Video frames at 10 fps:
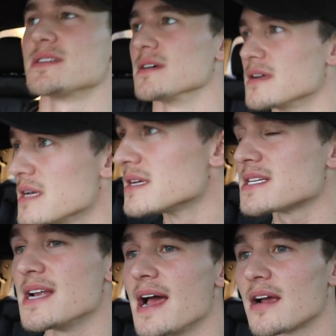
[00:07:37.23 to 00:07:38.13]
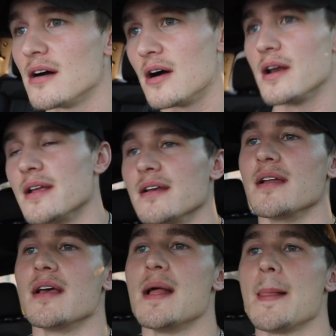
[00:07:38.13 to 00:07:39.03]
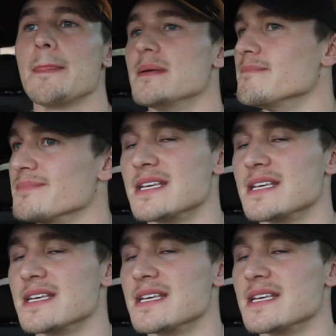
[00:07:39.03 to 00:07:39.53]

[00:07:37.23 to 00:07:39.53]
to snack on and